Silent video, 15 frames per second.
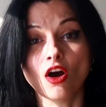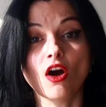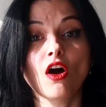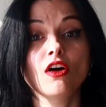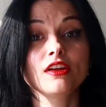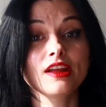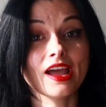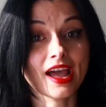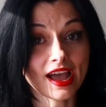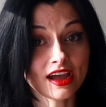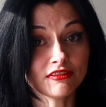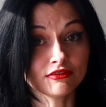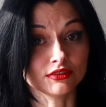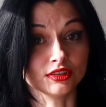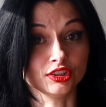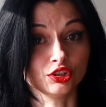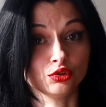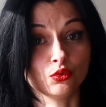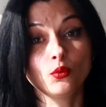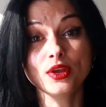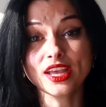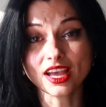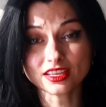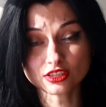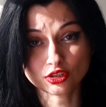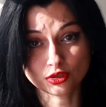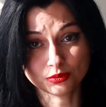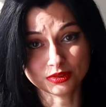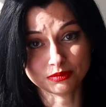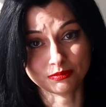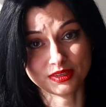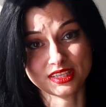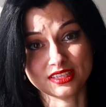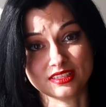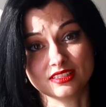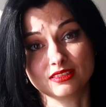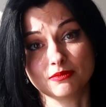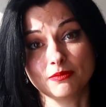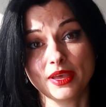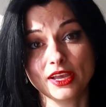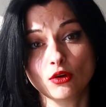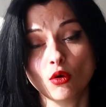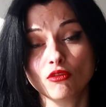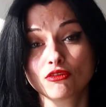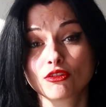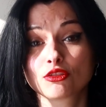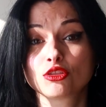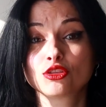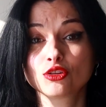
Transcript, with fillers: On average, we as human beings make over